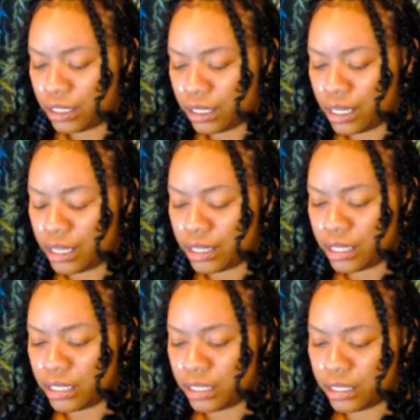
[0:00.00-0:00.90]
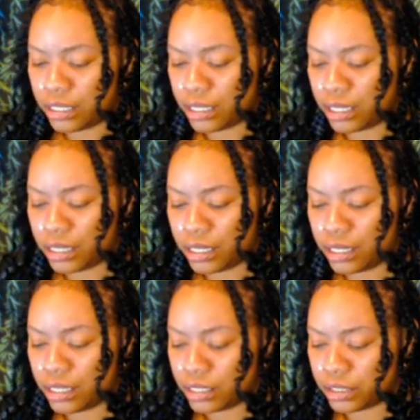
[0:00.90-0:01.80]
And the
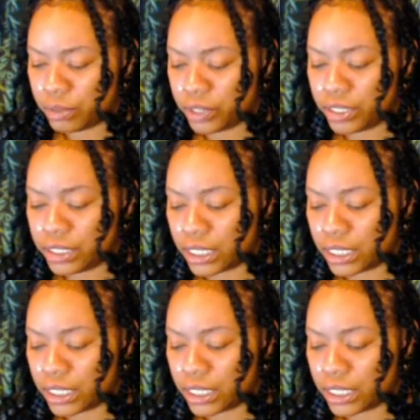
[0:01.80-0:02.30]
spirit is